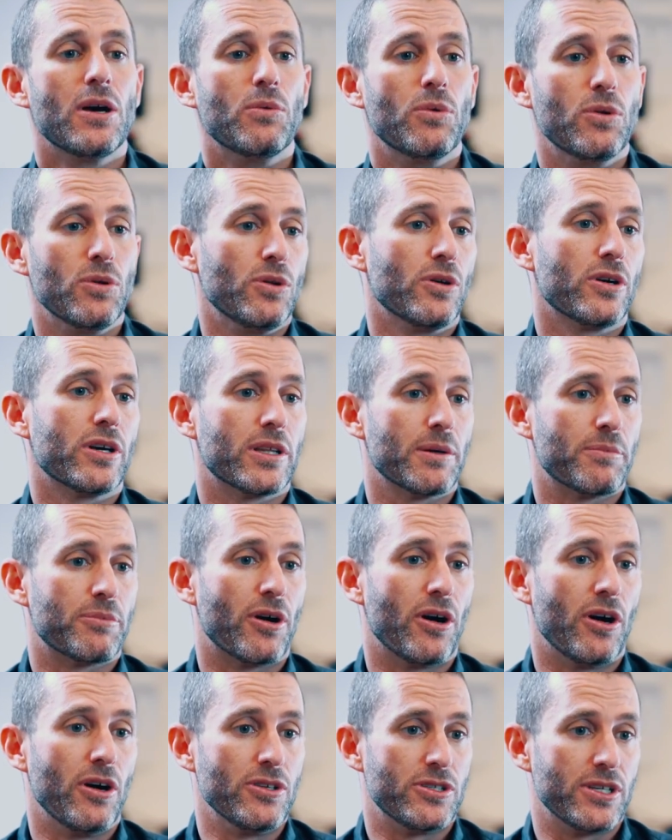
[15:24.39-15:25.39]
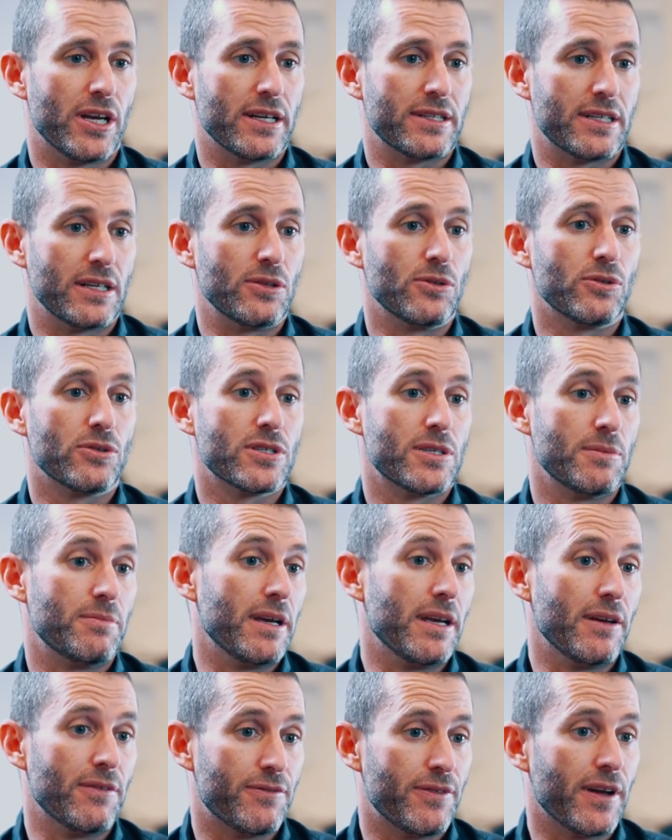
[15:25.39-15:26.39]
we'll look at the project and look to
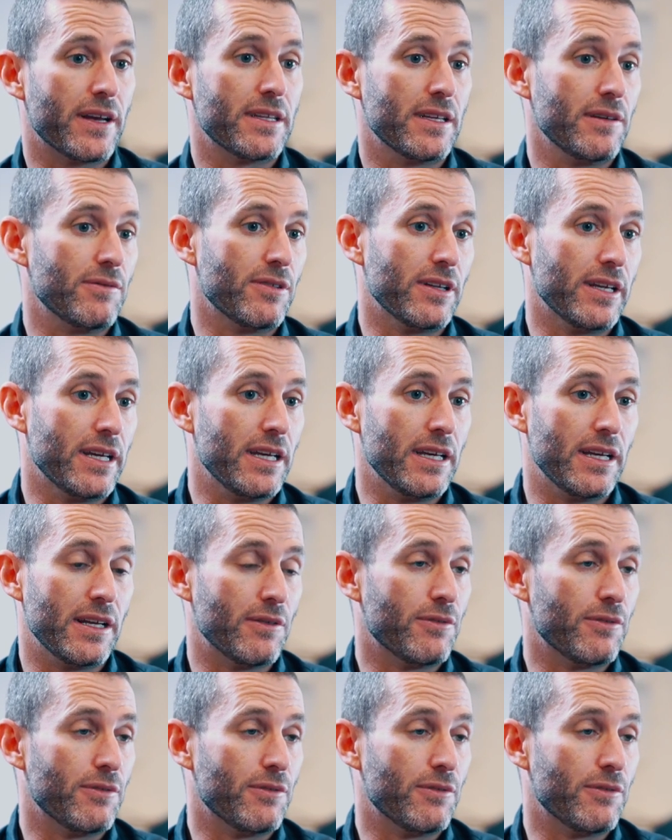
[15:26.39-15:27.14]
be effectively